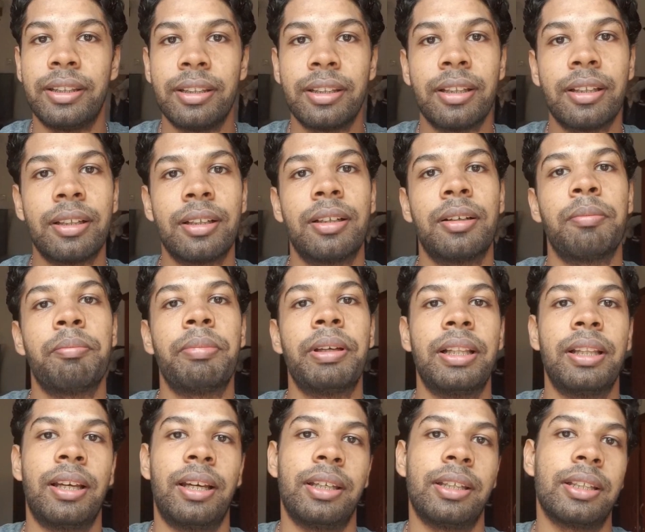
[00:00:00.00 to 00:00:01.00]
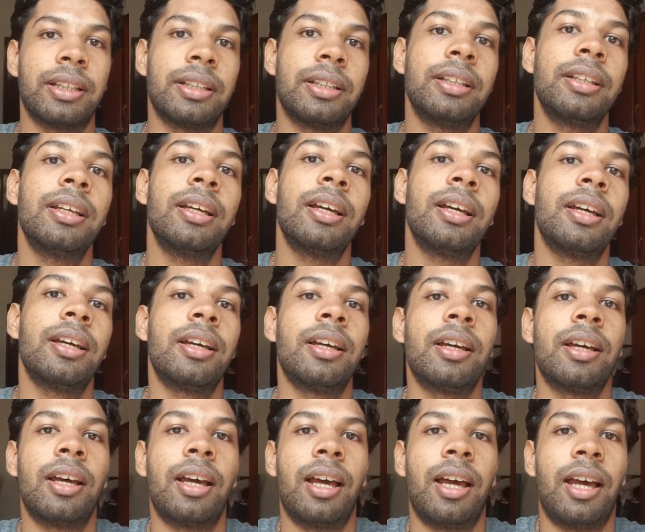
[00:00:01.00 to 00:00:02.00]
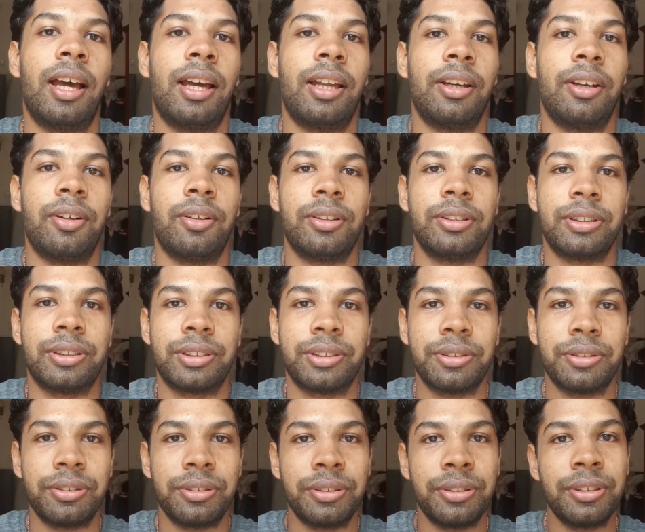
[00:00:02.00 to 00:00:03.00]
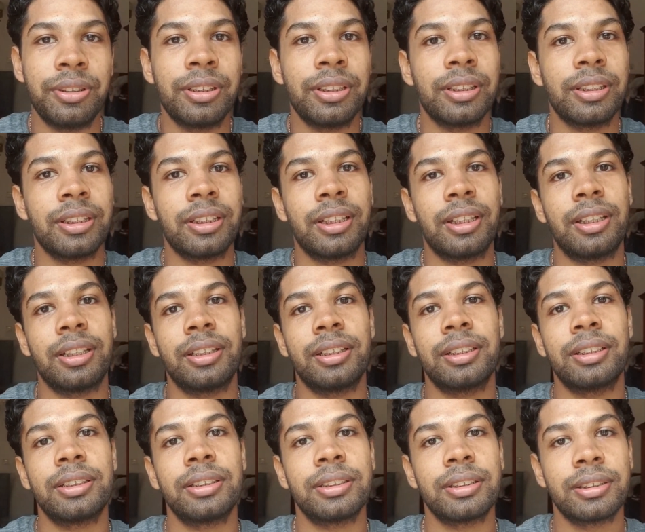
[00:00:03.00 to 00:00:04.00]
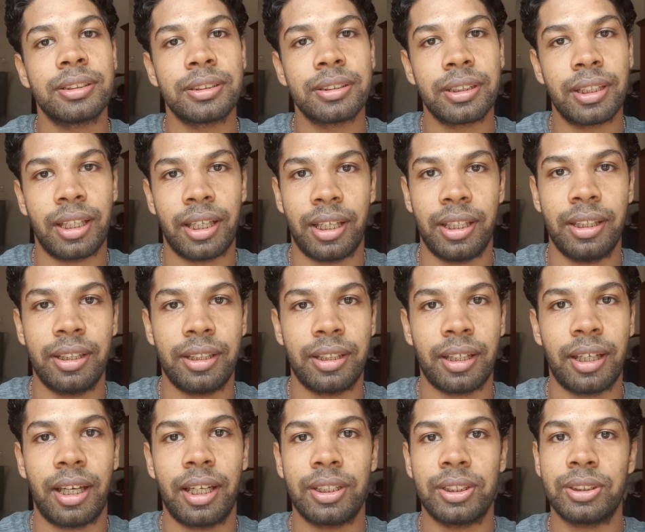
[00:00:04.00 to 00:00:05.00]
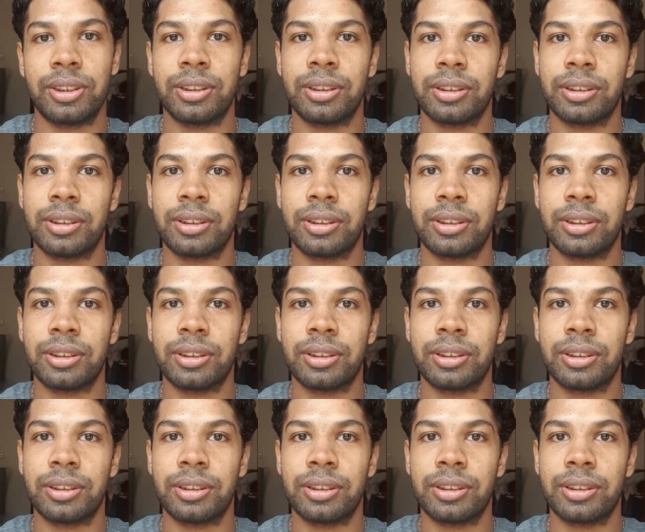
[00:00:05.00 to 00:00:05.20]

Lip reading: the bell icon, and also like and